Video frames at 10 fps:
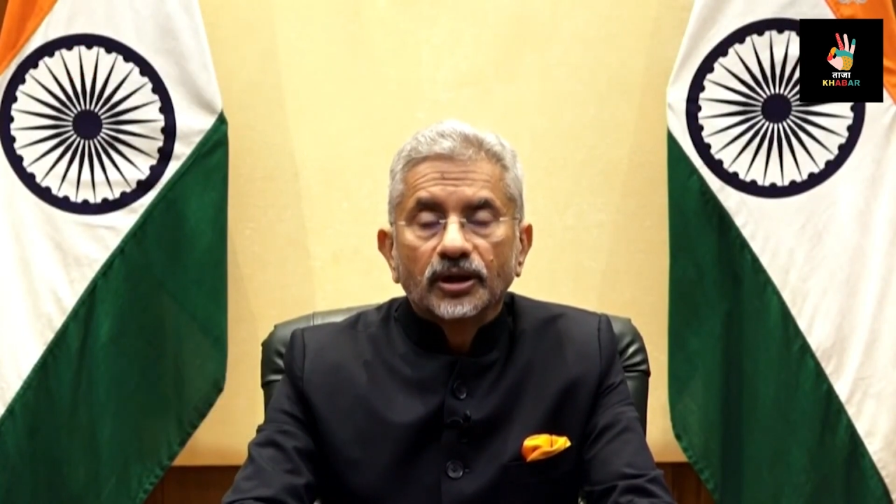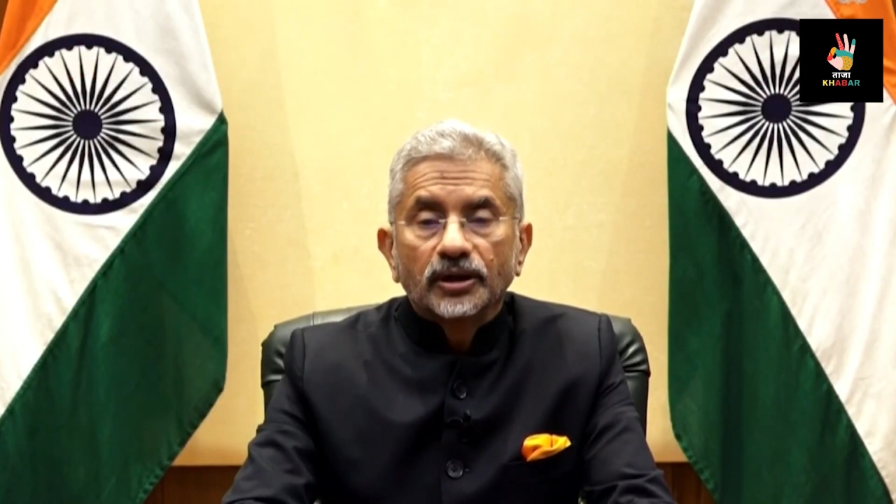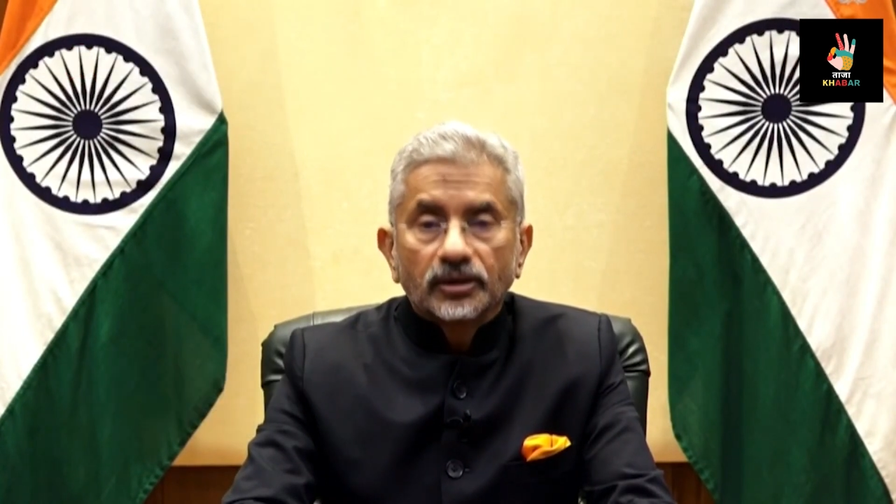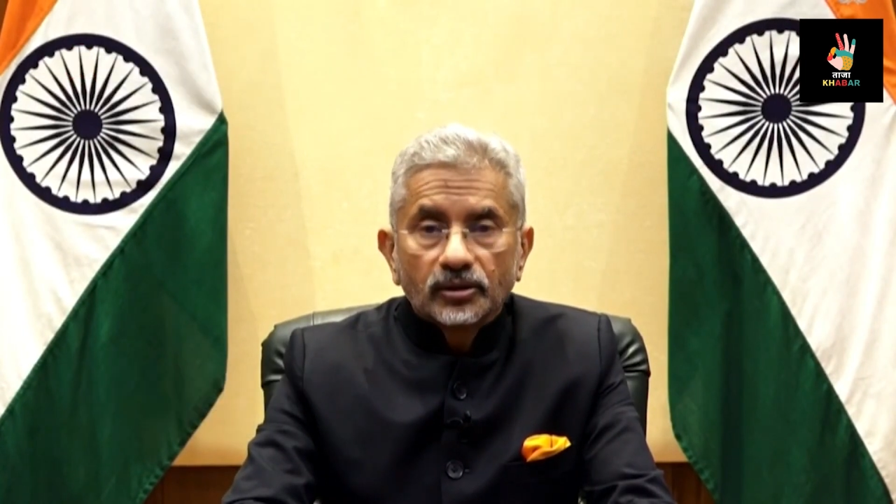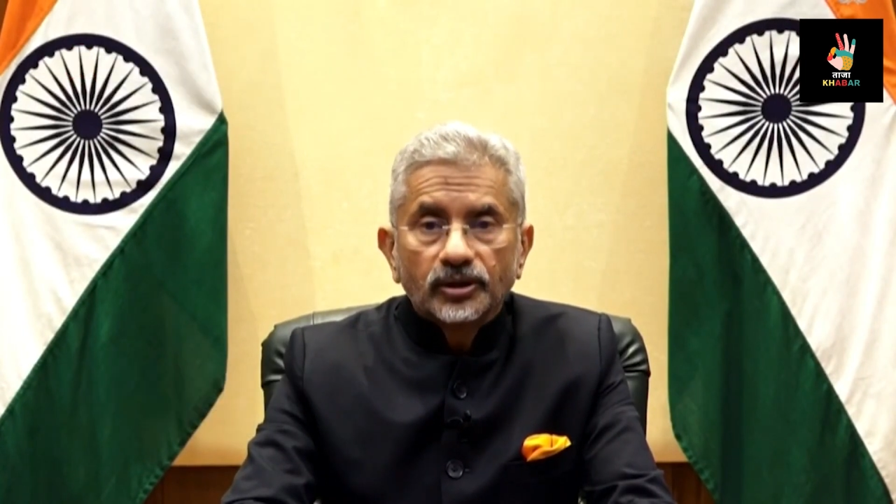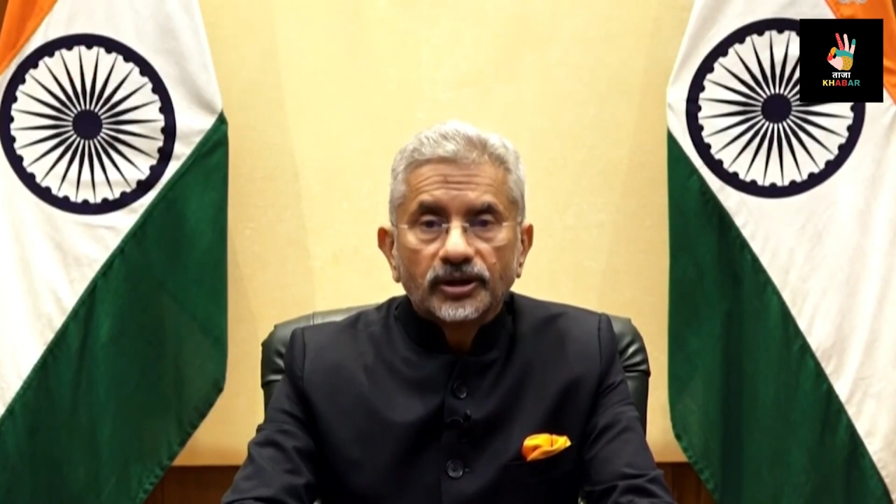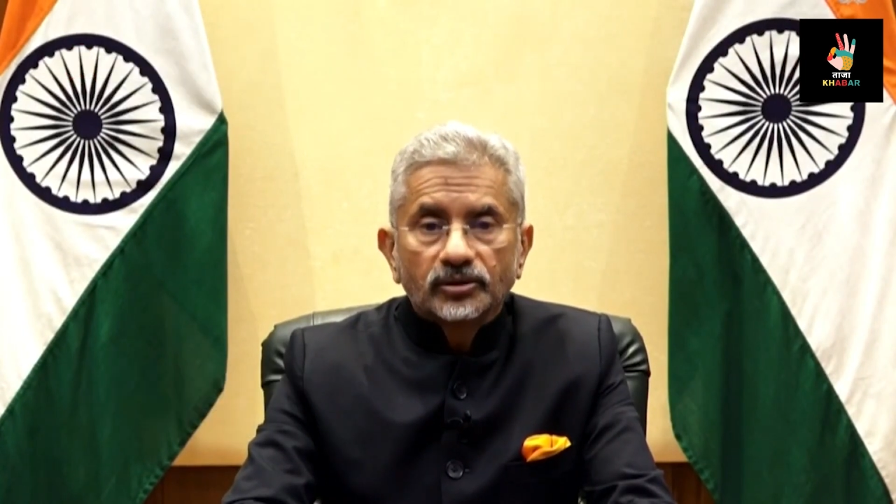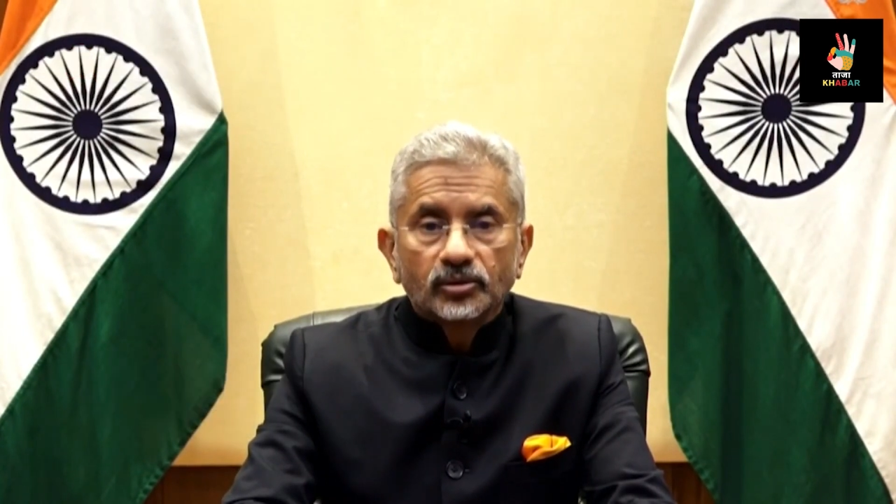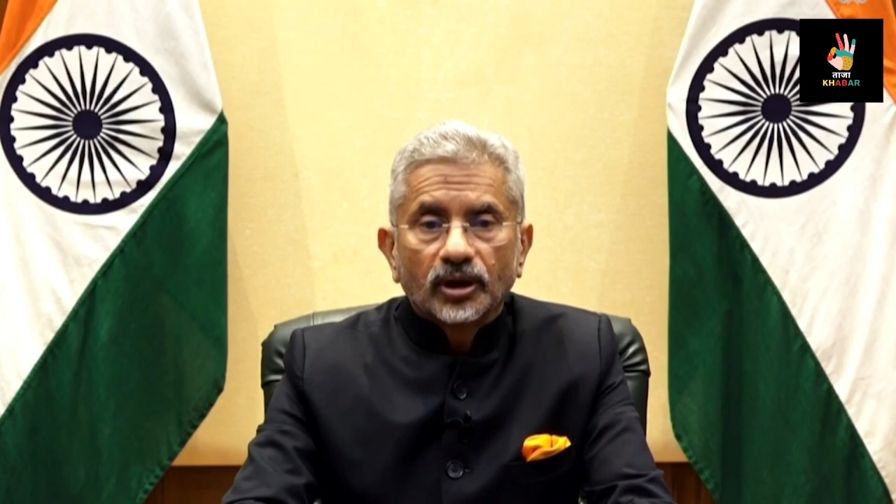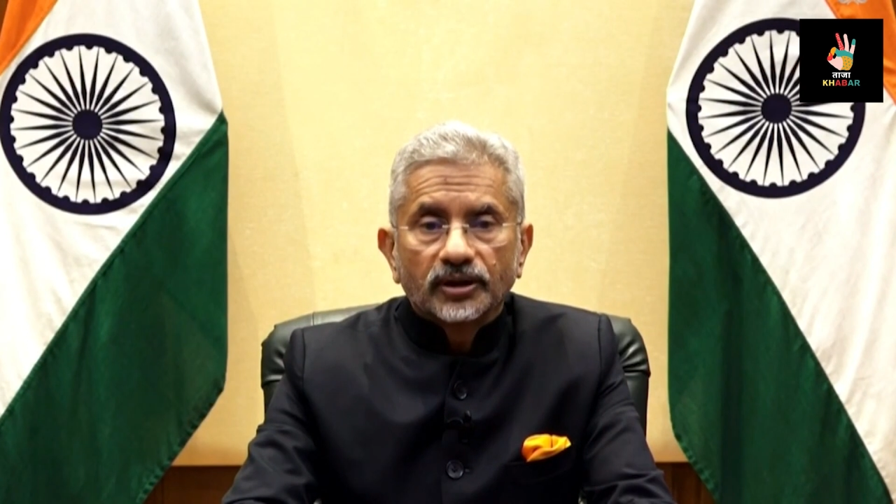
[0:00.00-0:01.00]
including
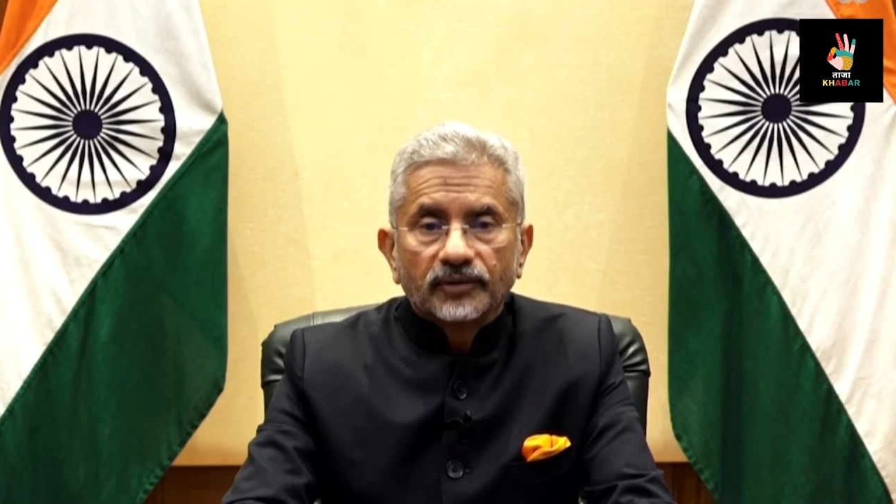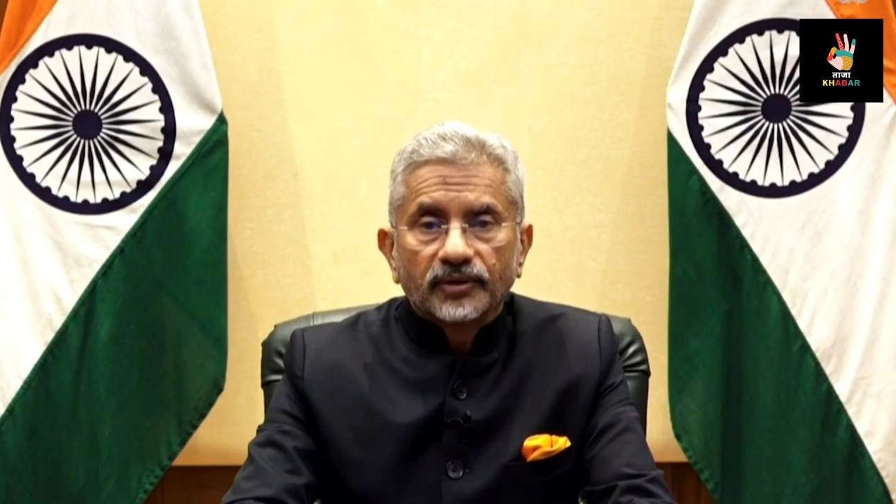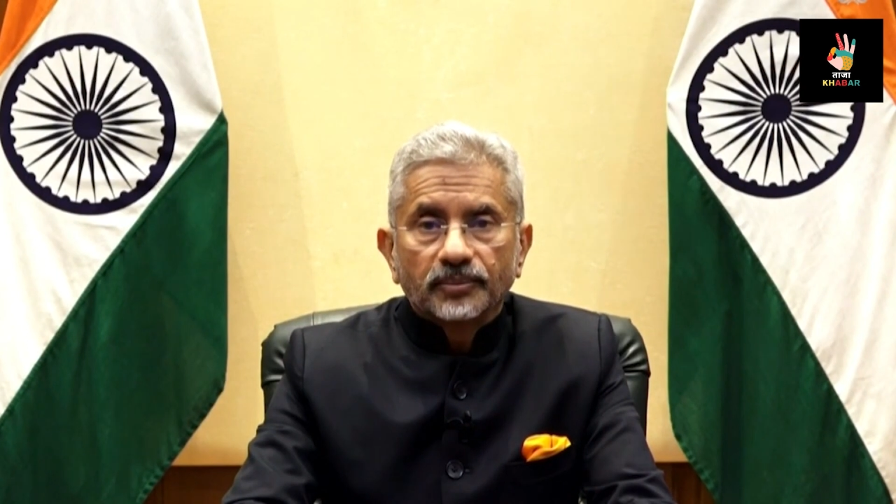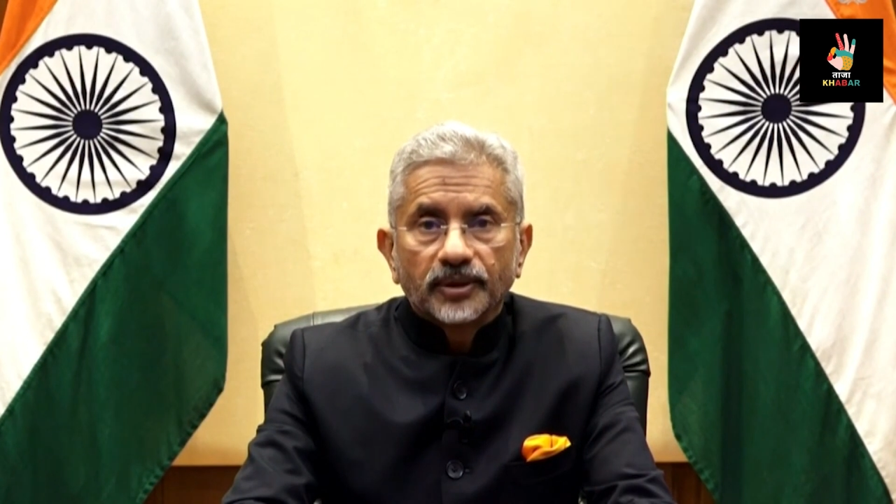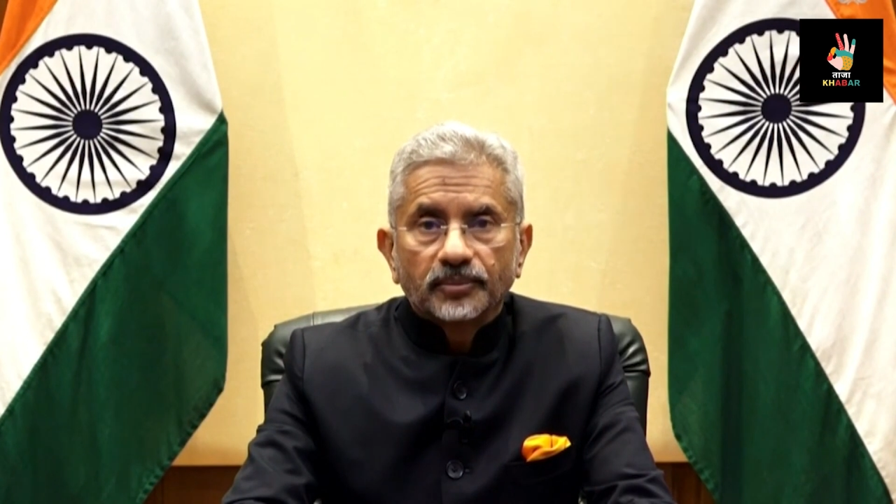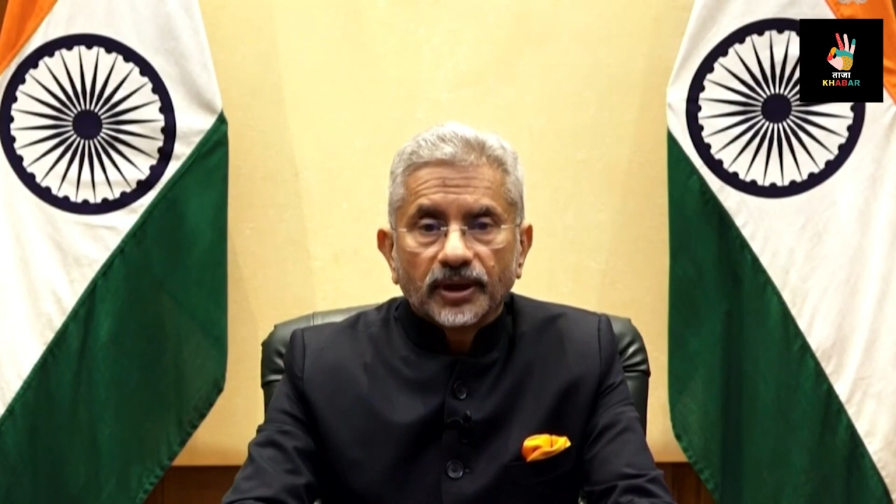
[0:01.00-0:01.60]
through our development